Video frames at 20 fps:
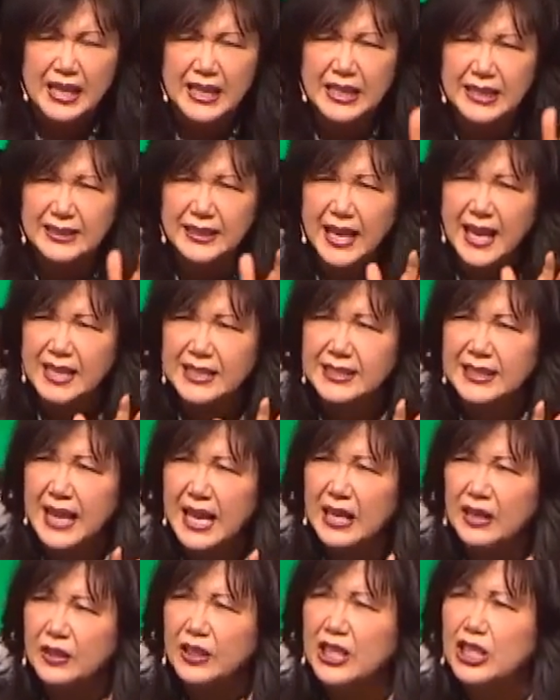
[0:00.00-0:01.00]
and he takes
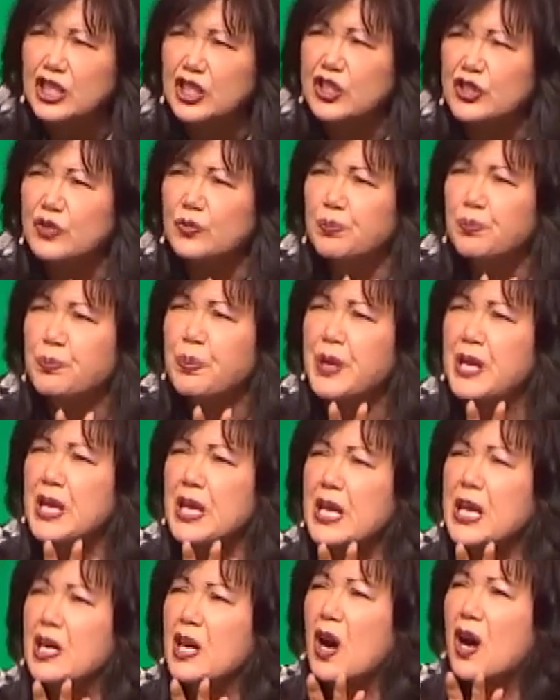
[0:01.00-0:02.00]
out his
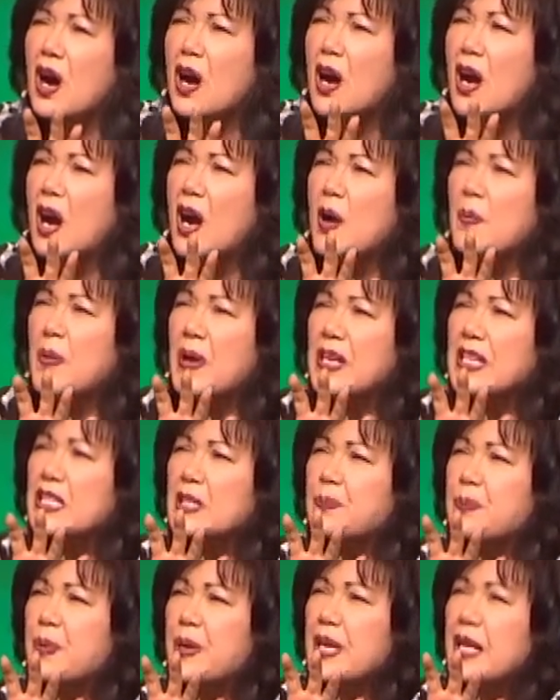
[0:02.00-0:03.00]
big arm and
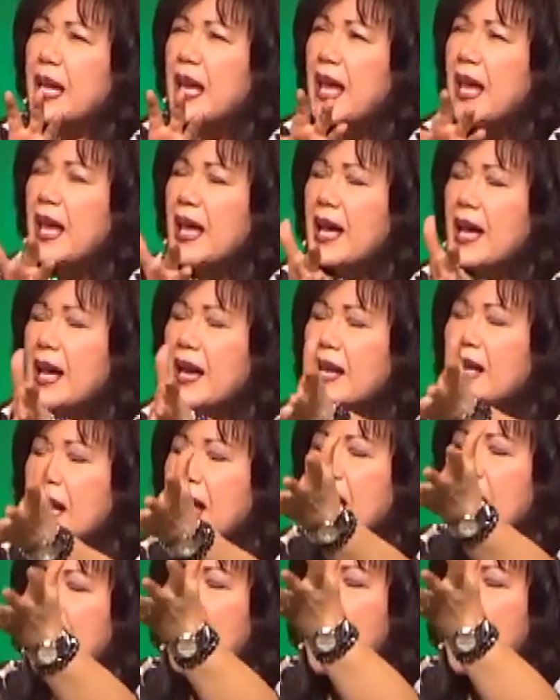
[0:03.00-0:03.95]
his big hand